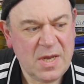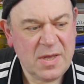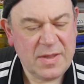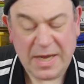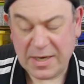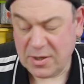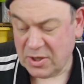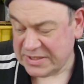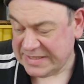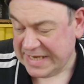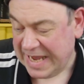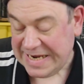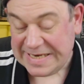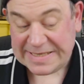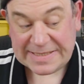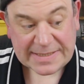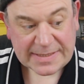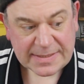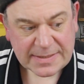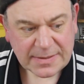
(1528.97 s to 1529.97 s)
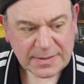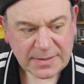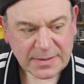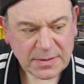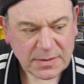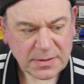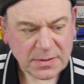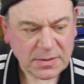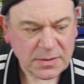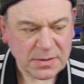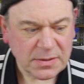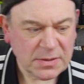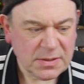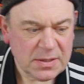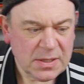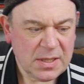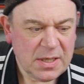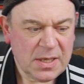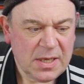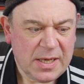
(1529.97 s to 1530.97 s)
that cost eight.
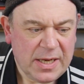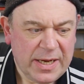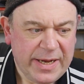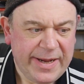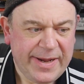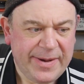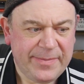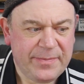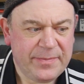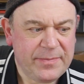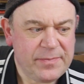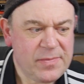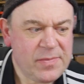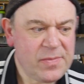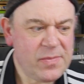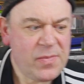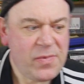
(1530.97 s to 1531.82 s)
Um,